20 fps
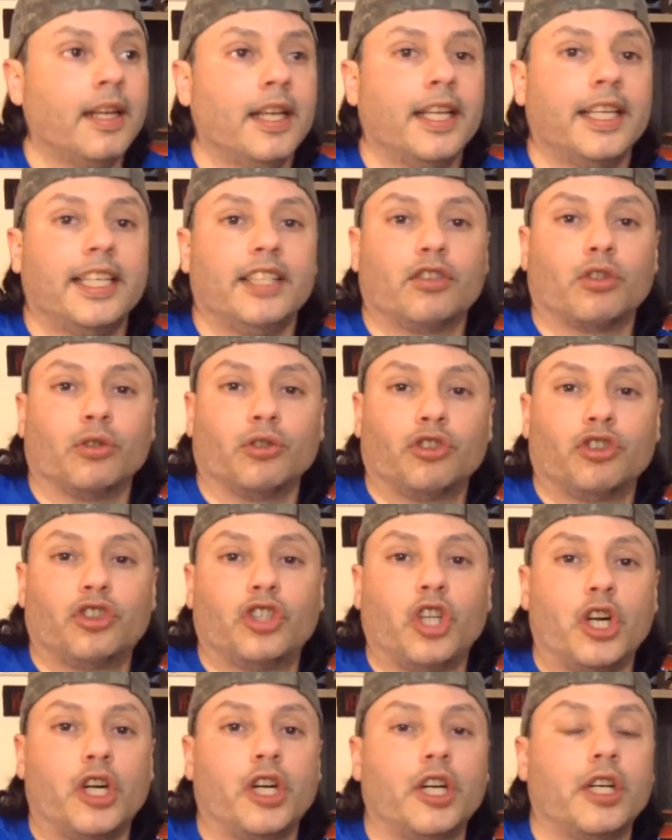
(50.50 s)
his
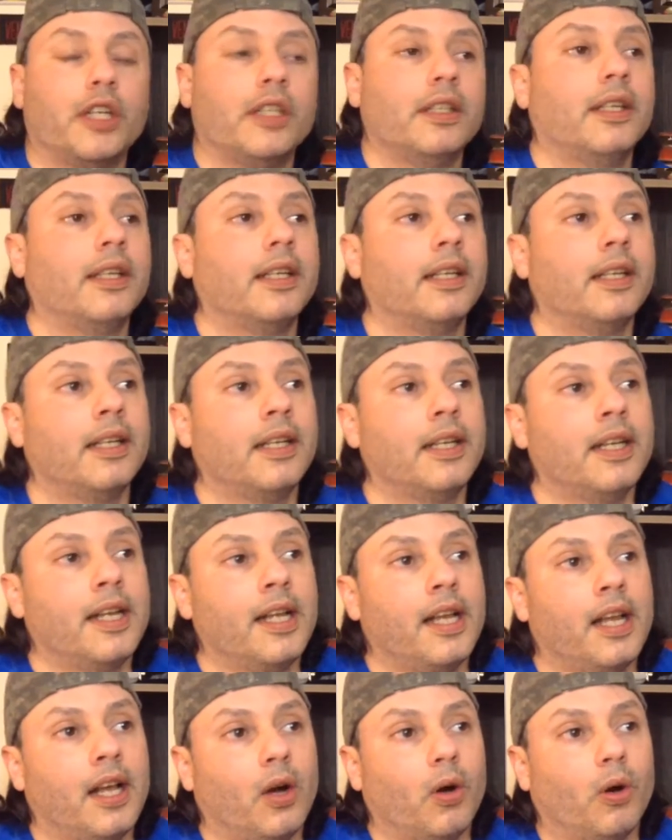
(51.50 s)
concern
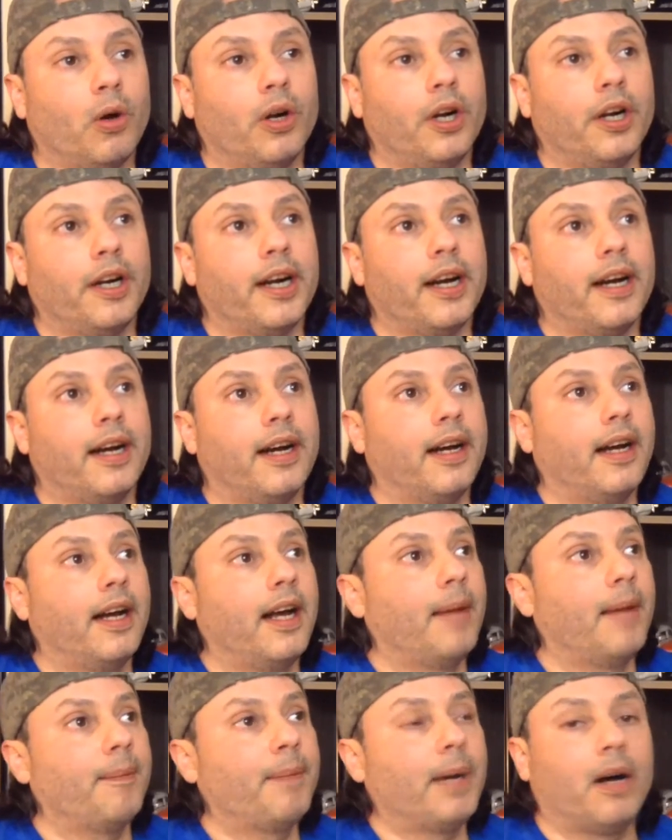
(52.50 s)
or
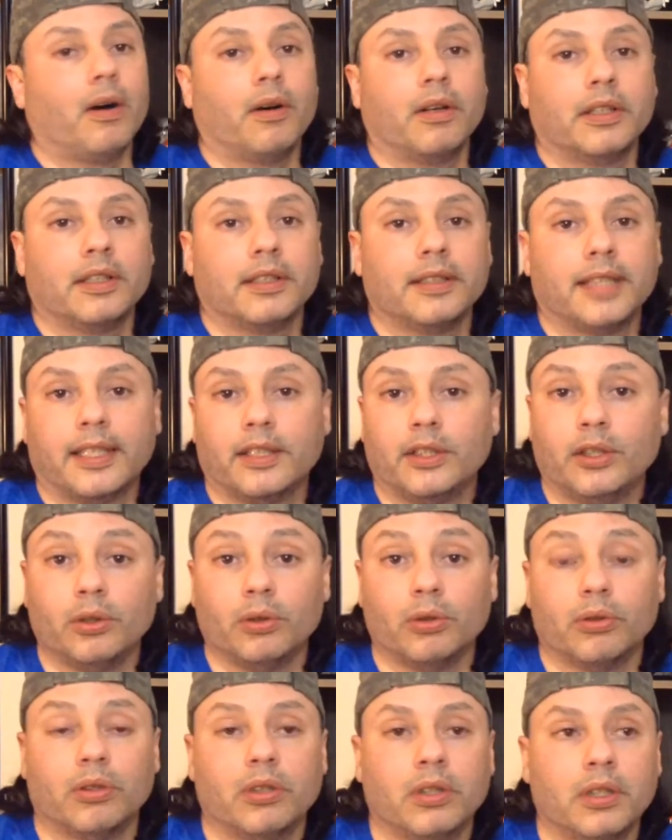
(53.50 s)
about the
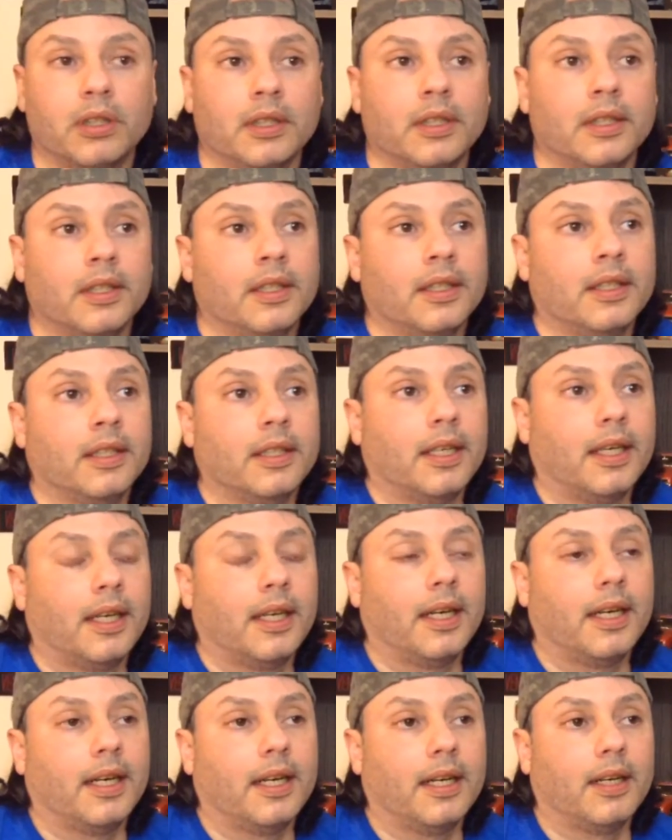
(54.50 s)
new
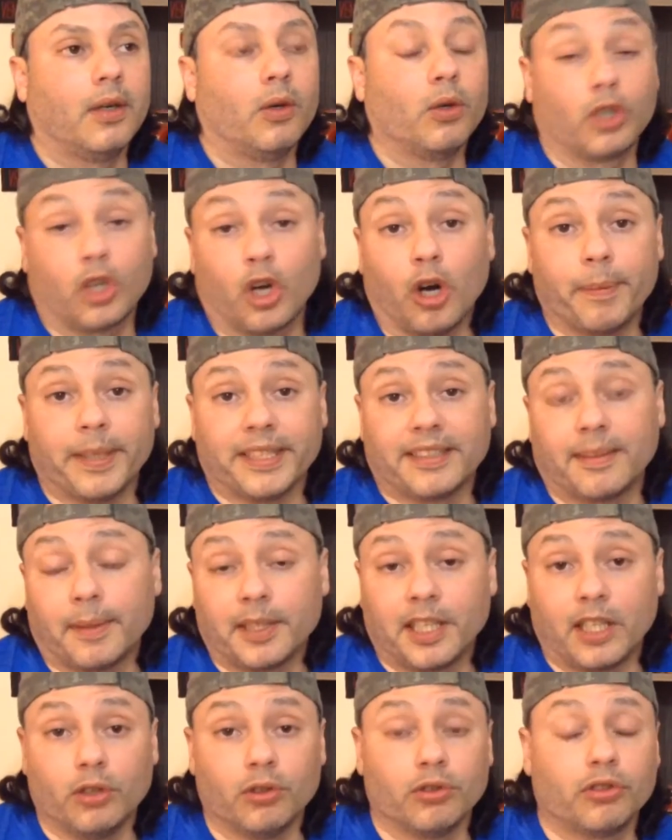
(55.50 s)
or comments
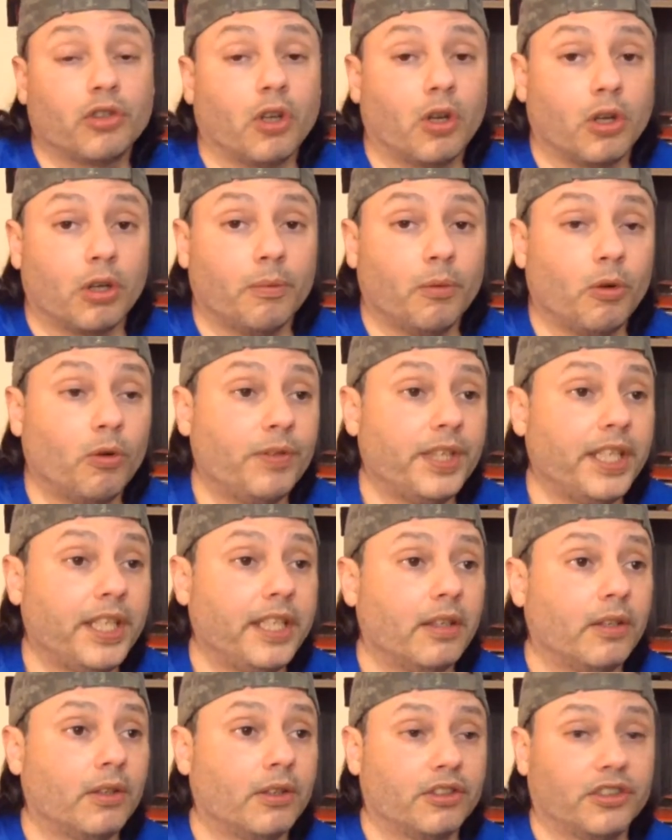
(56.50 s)
about the new Solo
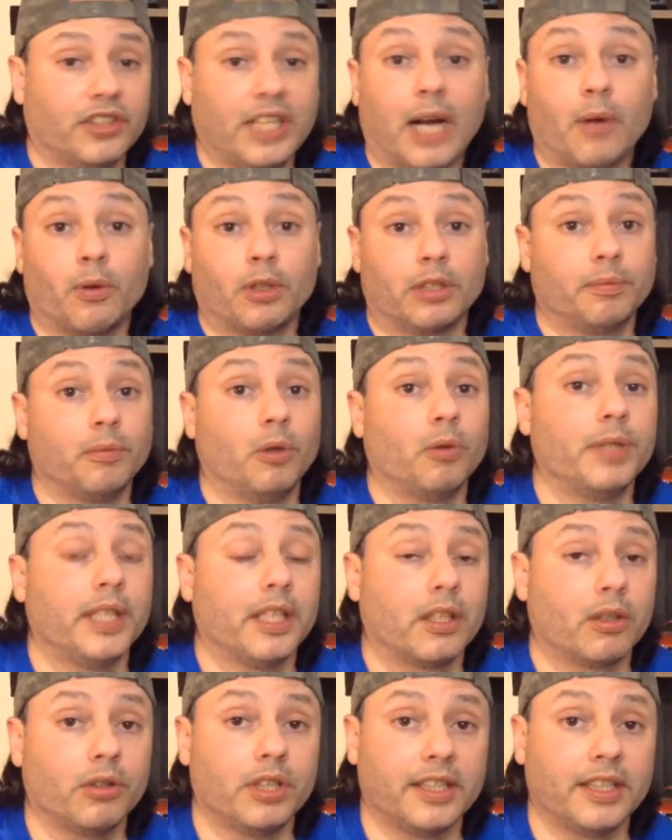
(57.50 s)
movie or Star Wars movie,
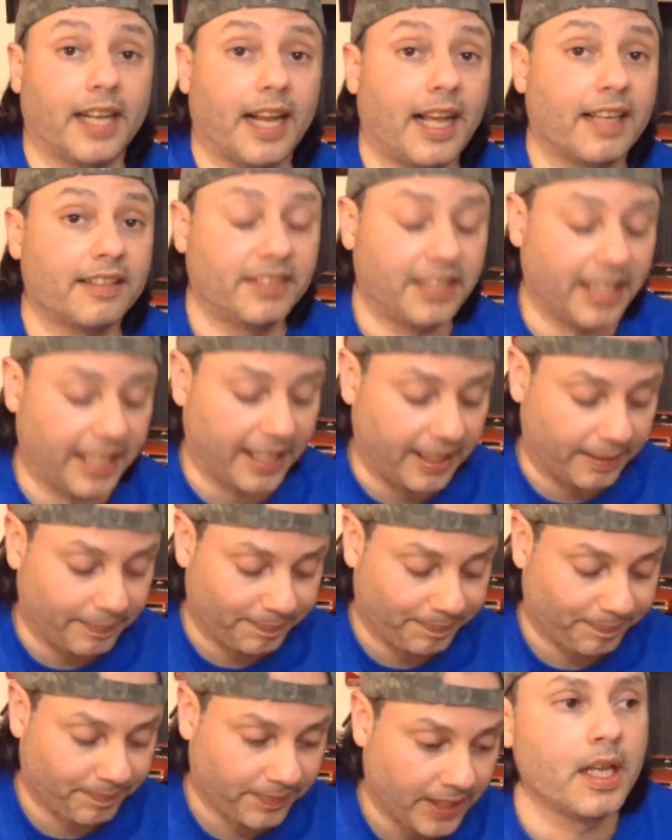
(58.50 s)
including The Last Jedi.
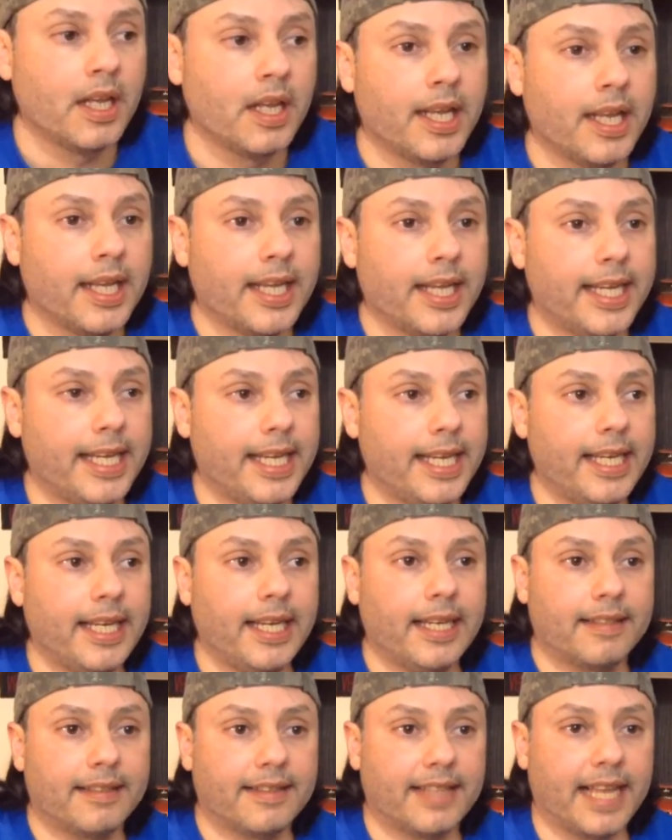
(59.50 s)

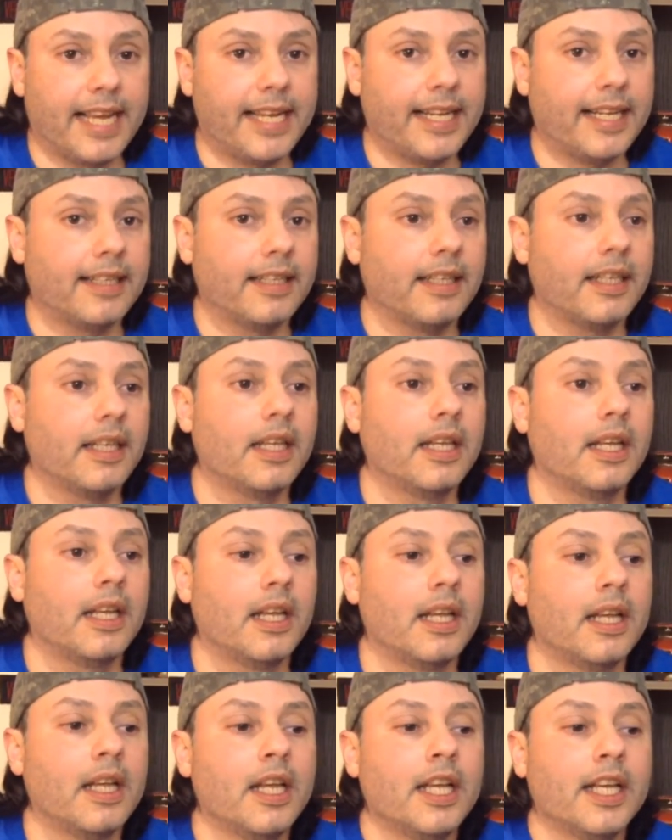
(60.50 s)
He stated
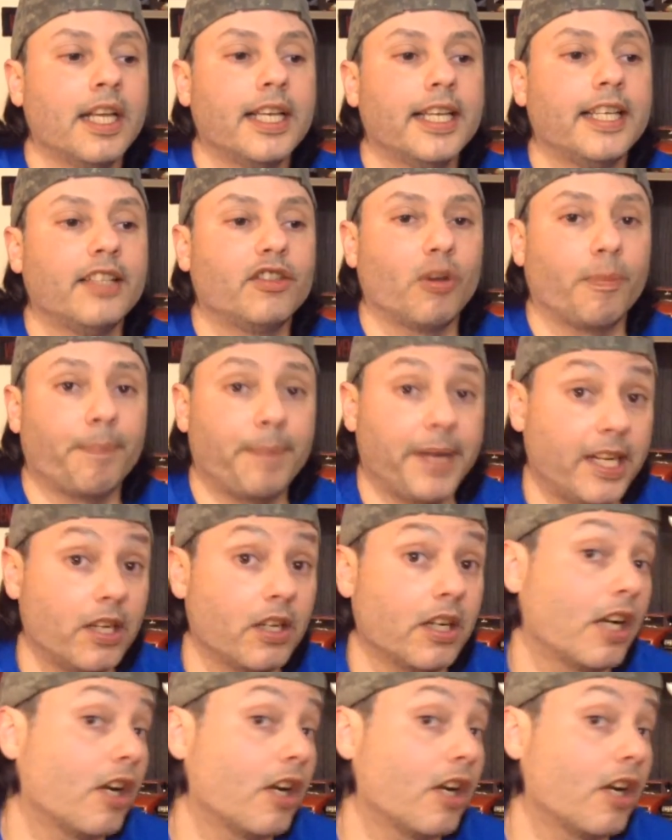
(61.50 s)
his opinion a